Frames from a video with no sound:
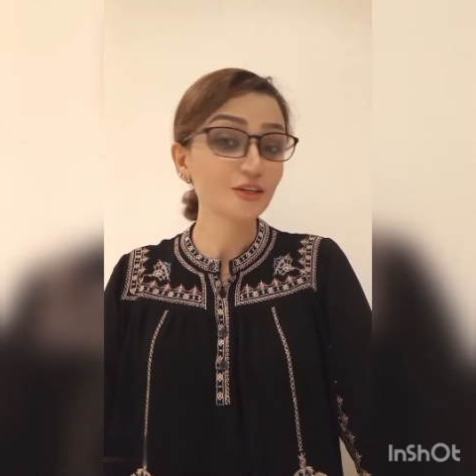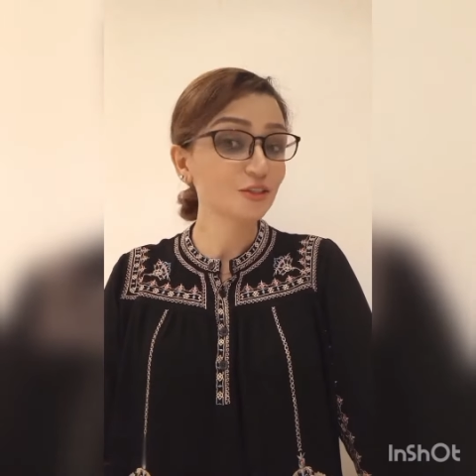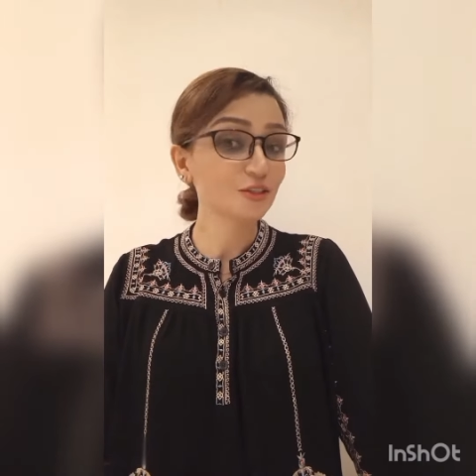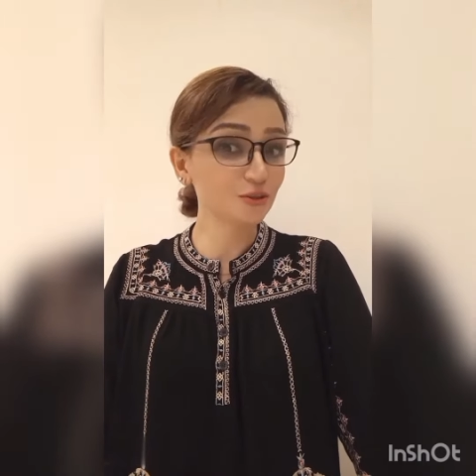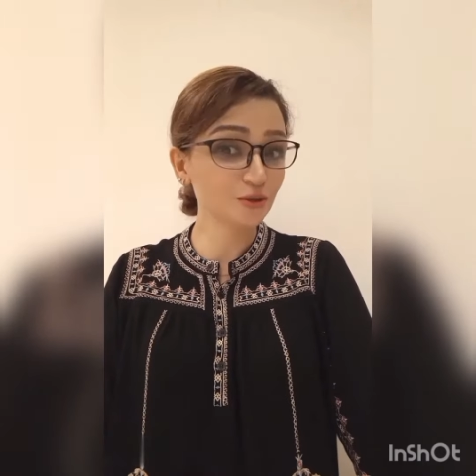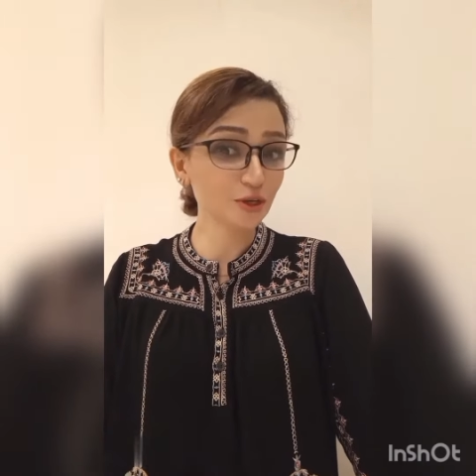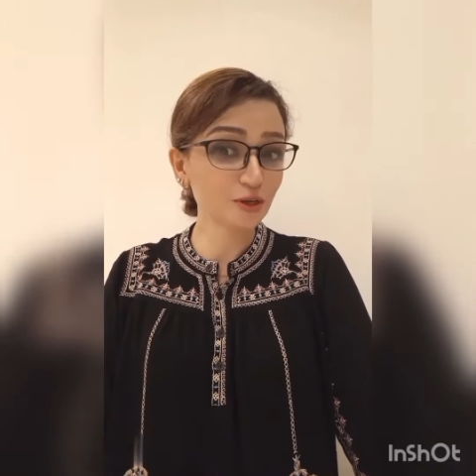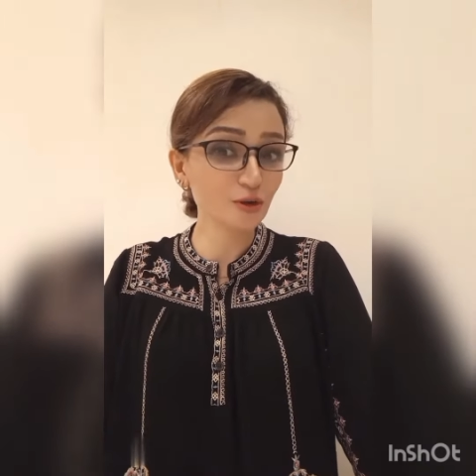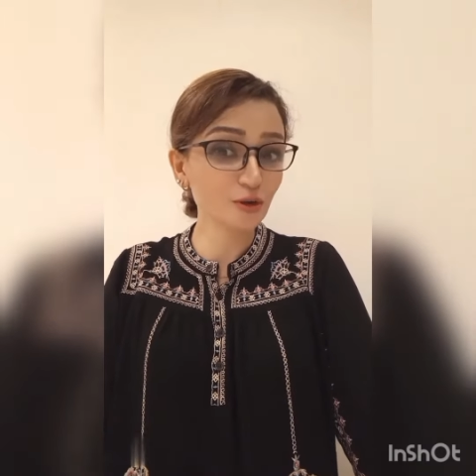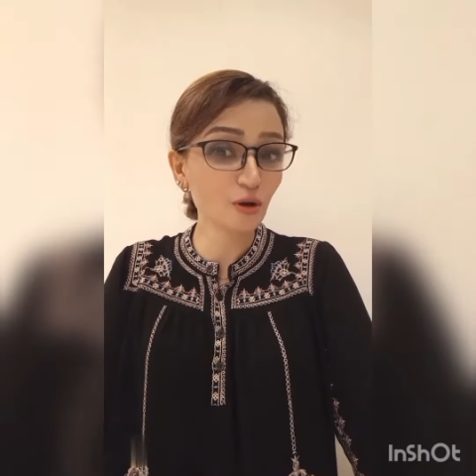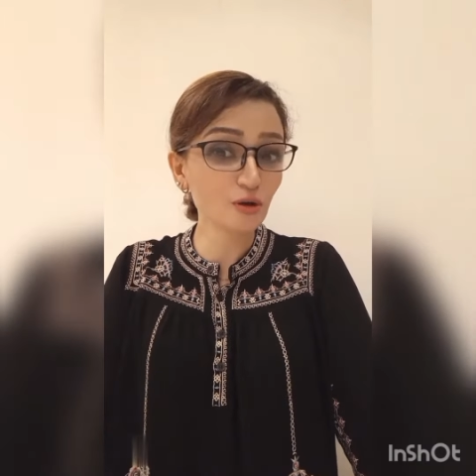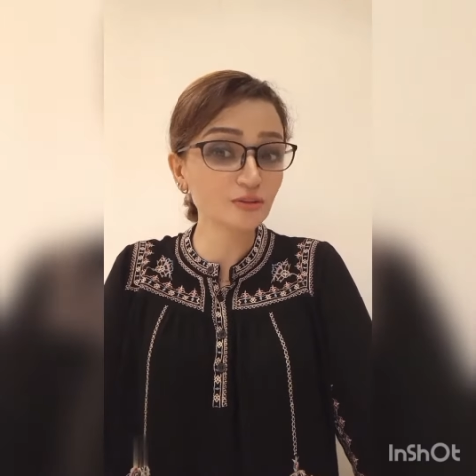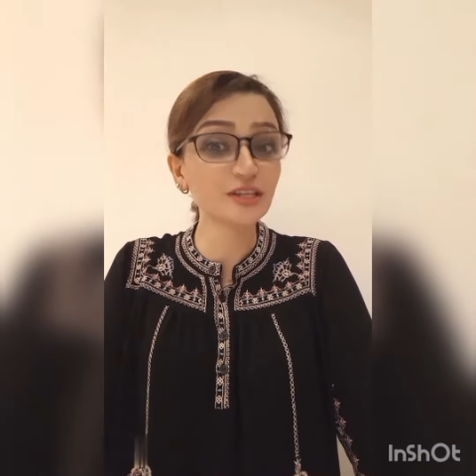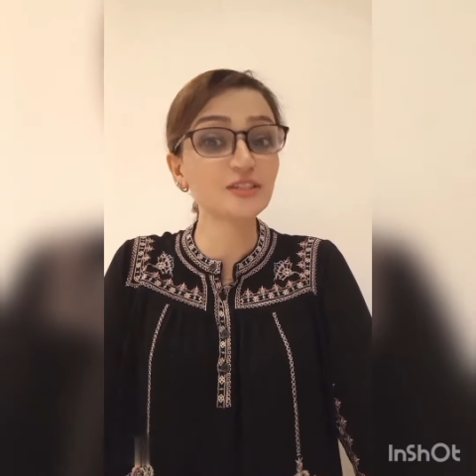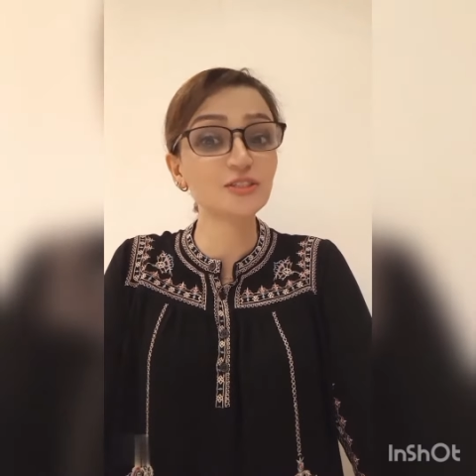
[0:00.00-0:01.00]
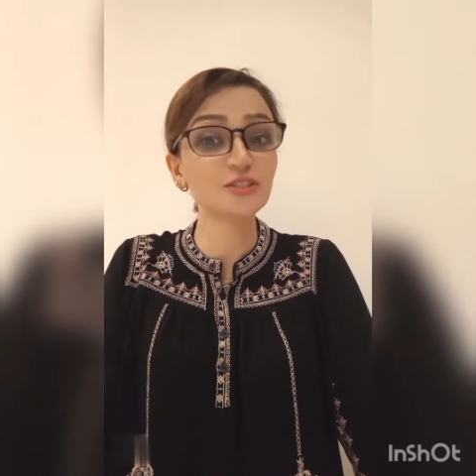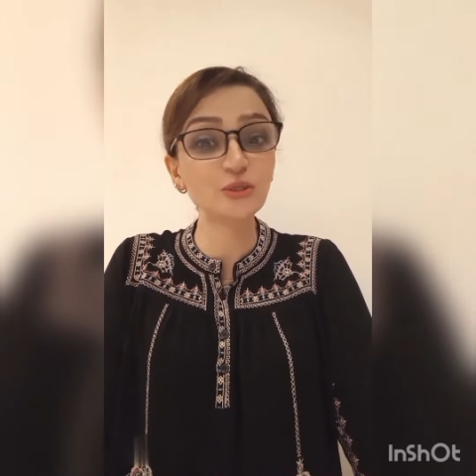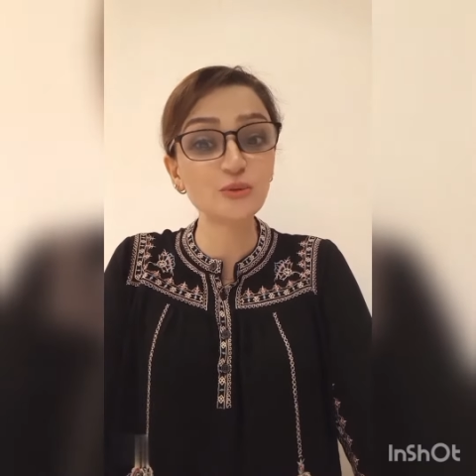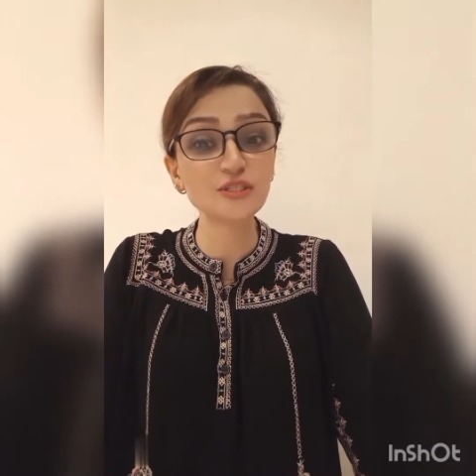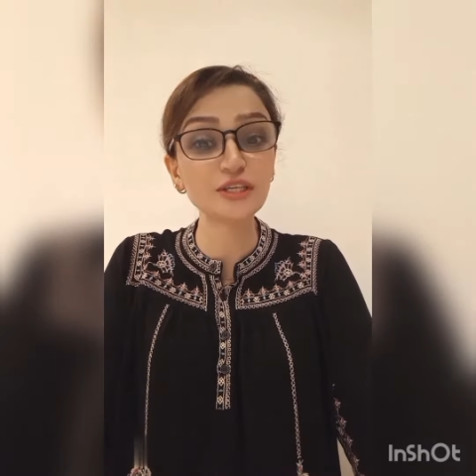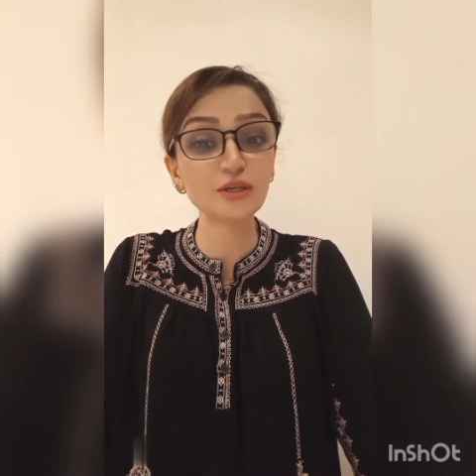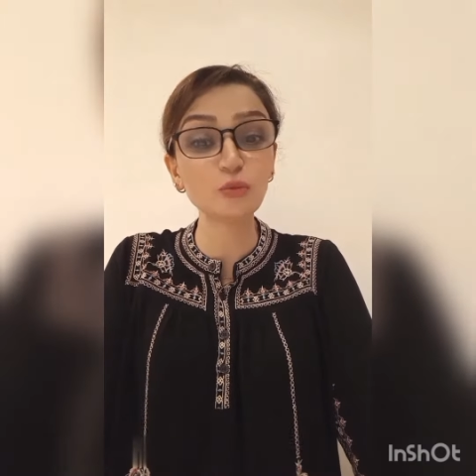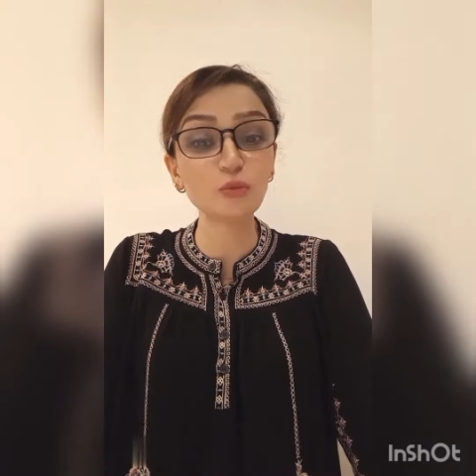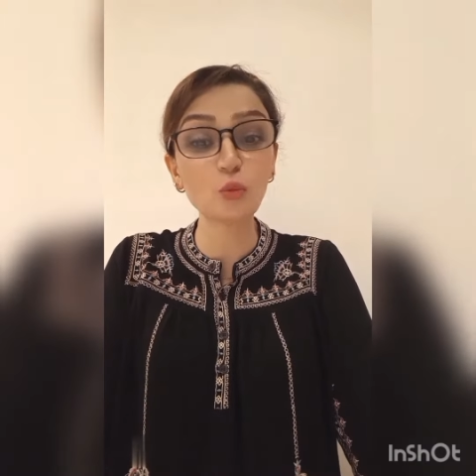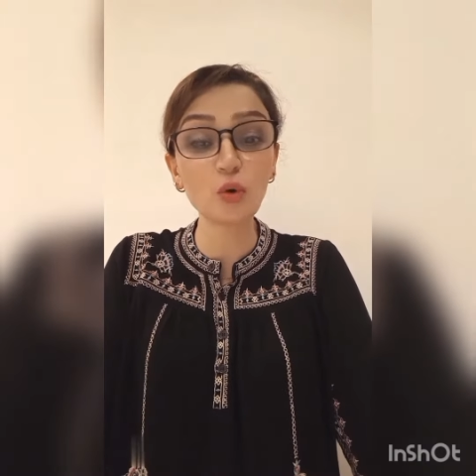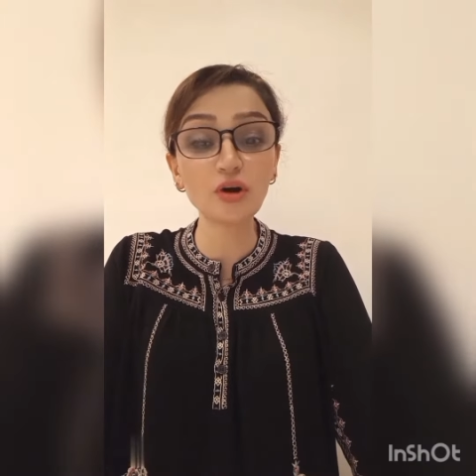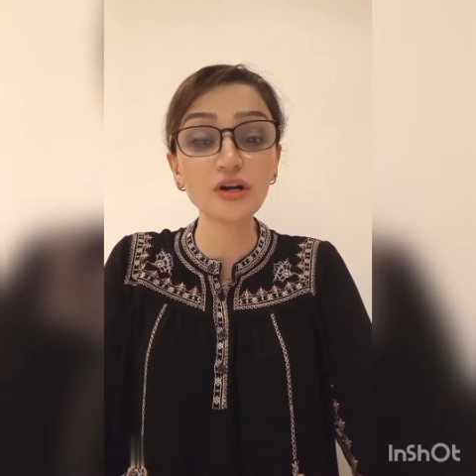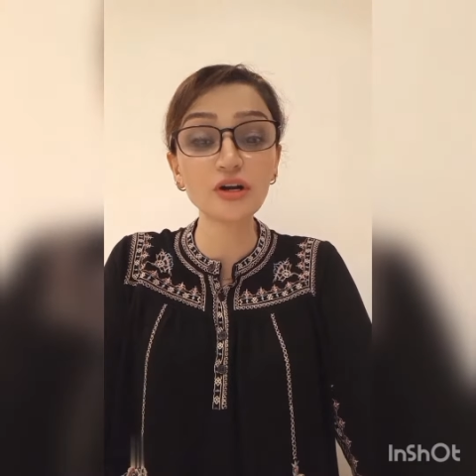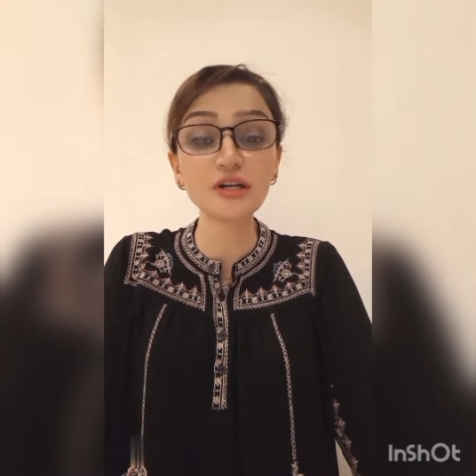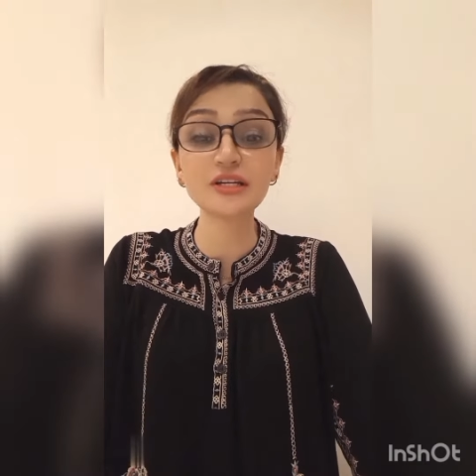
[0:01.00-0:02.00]
you know that using
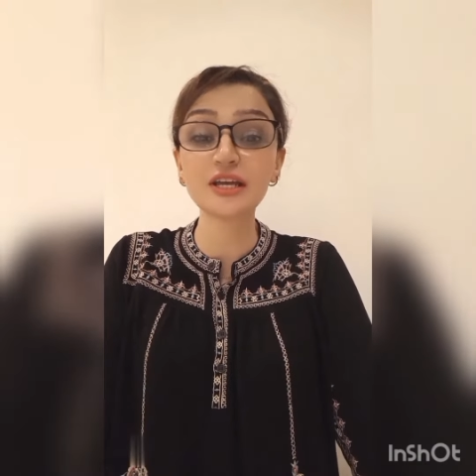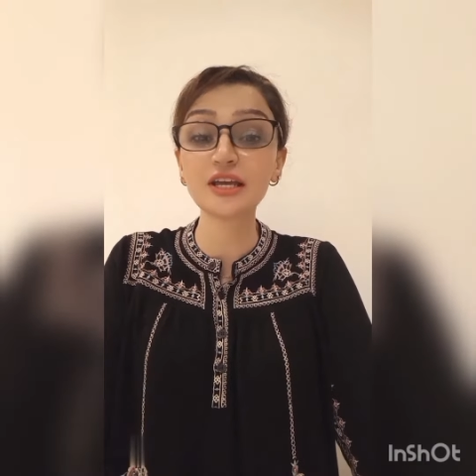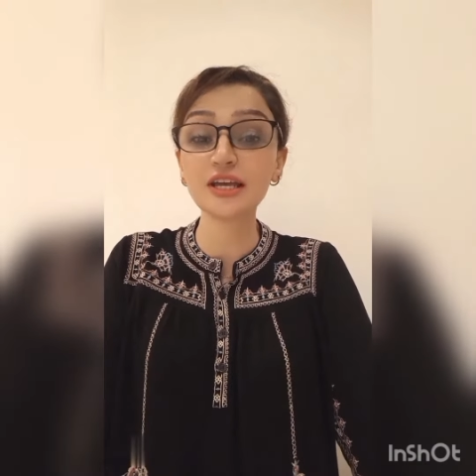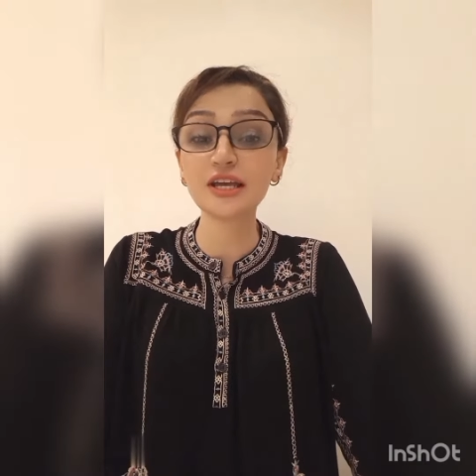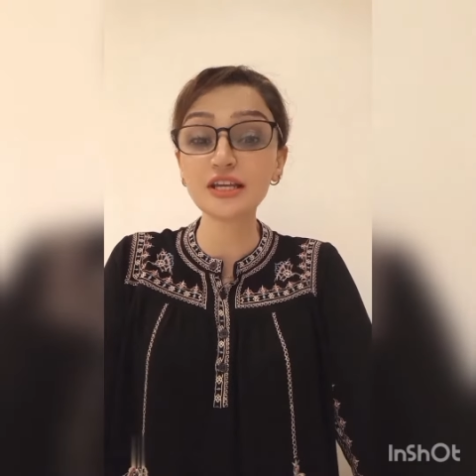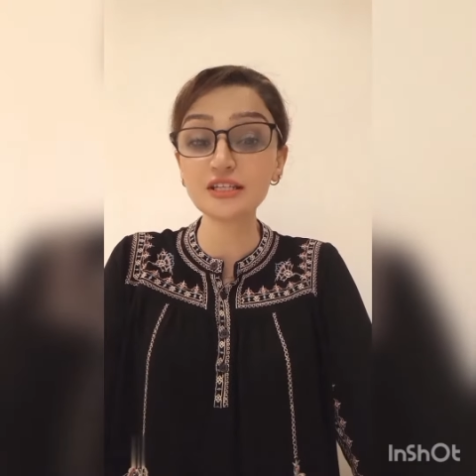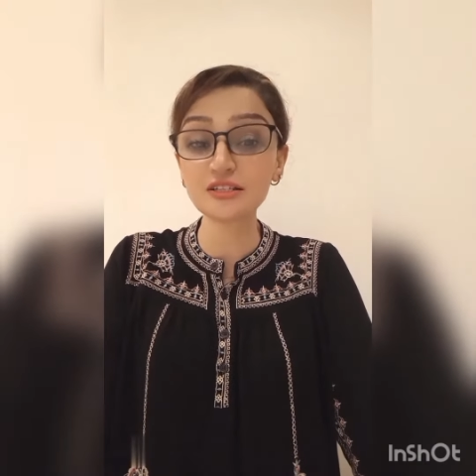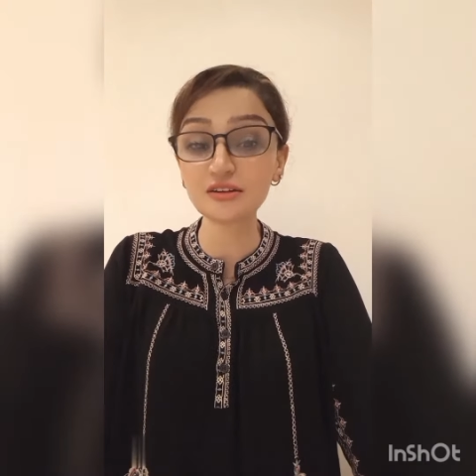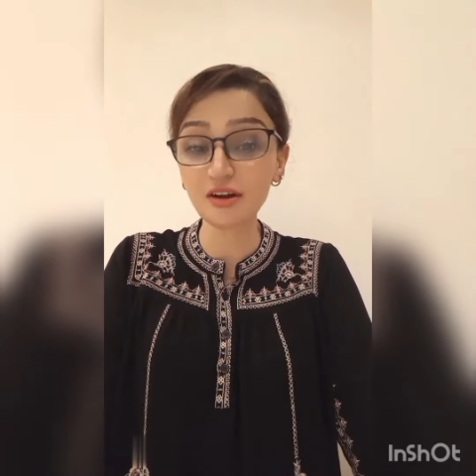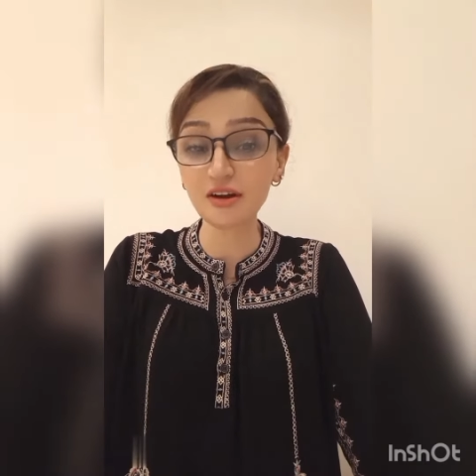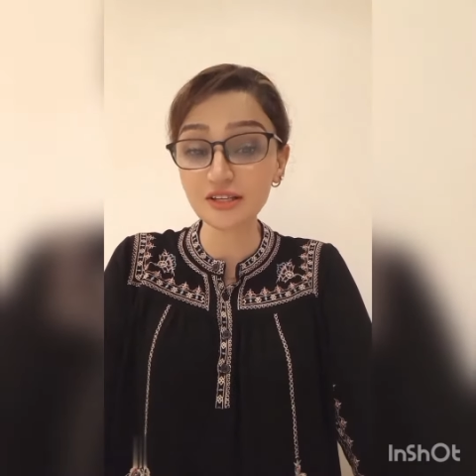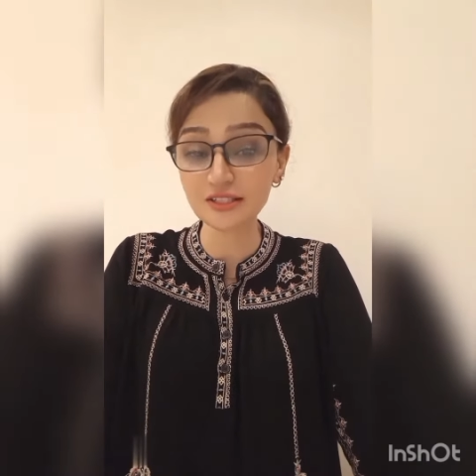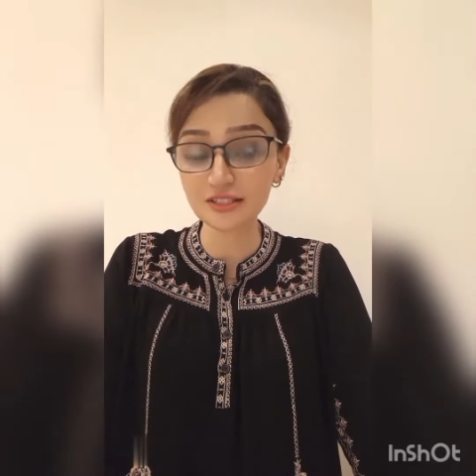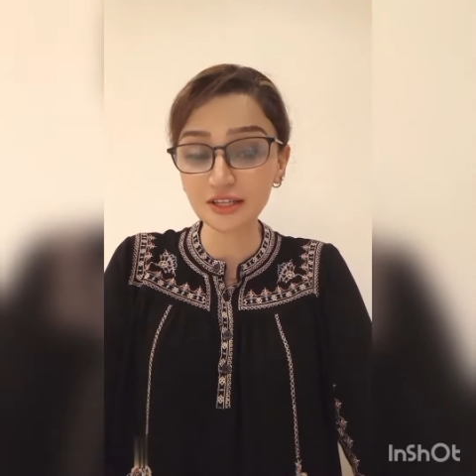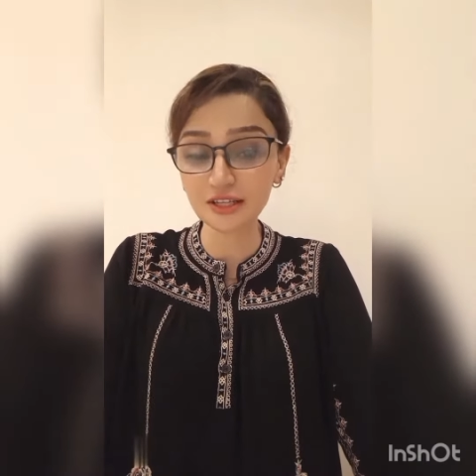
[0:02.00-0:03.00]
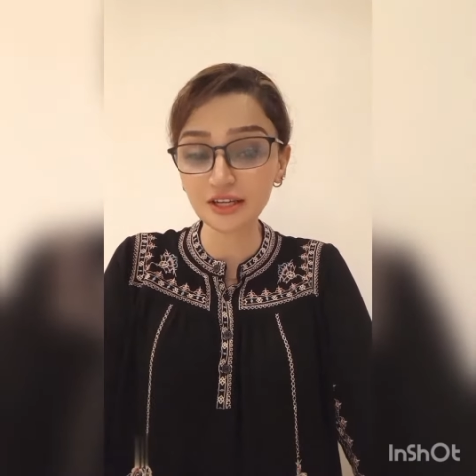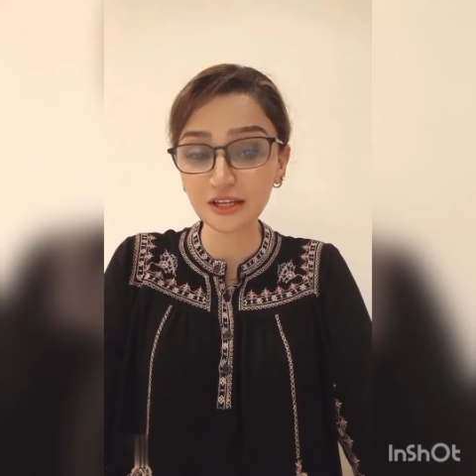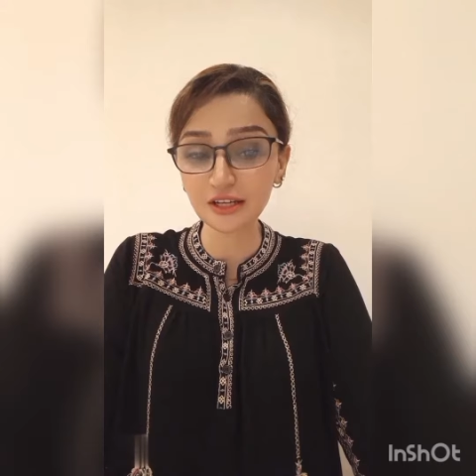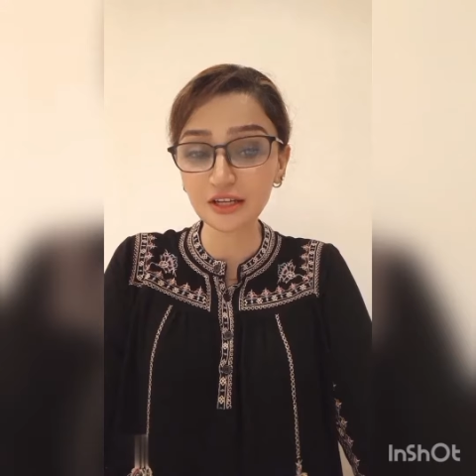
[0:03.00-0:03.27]
word interesting